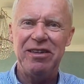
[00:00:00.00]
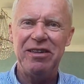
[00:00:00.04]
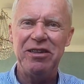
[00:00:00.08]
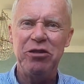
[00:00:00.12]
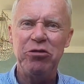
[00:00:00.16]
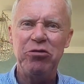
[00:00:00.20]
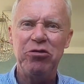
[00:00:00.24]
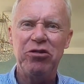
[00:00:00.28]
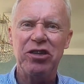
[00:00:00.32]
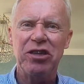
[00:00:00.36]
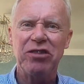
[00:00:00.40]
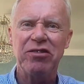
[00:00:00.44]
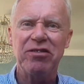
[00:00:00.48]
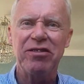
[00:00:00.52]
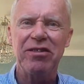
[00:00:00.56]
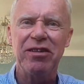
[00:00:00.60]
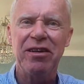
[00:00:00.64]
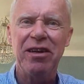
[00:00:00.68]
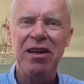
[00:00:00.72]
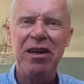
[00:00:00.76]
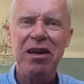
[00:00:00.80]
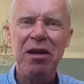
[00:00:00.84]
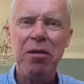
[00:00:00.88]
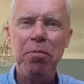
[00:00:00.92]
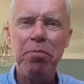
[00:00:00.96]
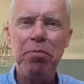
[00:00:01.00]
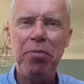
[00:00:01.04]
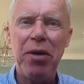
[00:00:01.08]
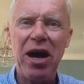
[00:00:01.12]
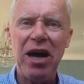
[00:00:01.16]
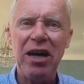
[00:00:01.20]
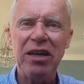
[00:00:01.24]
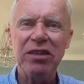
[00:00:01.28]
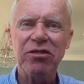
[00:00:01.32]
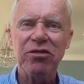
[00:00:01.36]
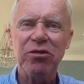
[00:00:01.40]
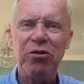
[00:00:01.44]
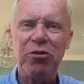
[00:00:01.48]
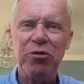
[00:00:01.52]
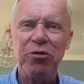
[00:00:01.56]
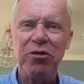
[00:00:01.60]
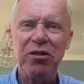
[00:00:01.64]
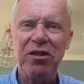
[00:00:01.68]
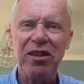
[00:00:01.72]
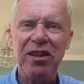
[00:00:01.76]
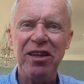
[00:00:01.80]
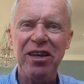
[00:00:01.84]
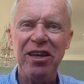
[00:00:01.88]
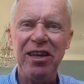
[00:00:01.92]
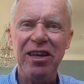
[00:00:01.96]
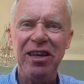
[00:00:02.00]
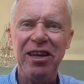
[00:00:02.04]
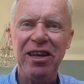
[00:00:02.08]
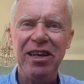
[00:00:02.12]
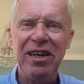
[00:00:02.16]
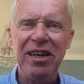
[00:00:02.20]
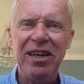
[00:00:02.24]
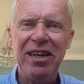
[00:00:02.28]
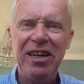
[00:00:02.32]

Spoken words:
you just pass on the